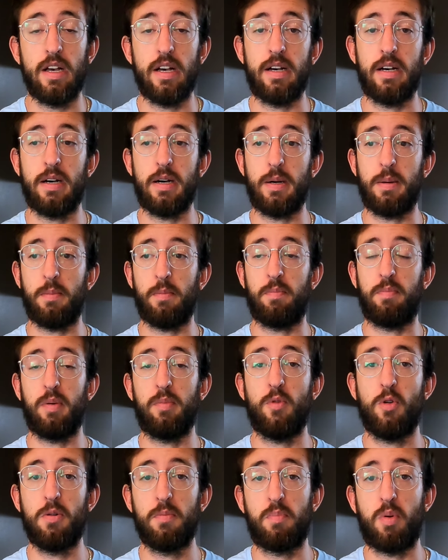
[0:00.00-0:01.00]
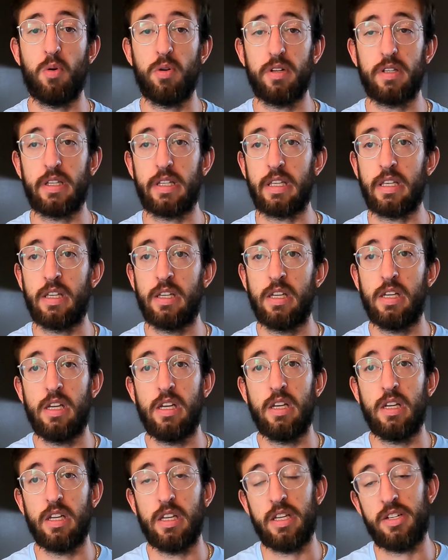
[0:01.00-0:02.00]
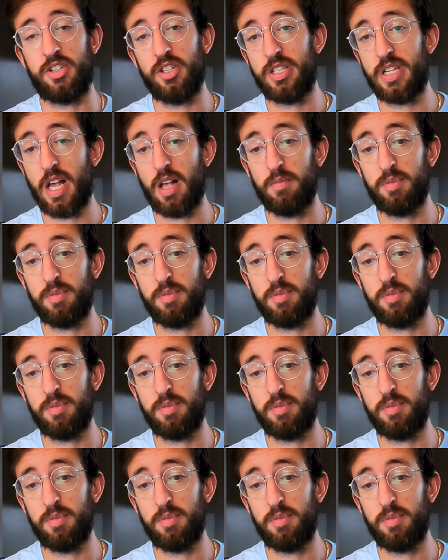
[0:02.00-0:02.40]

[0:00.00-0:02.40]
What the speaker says: But more importantly, it just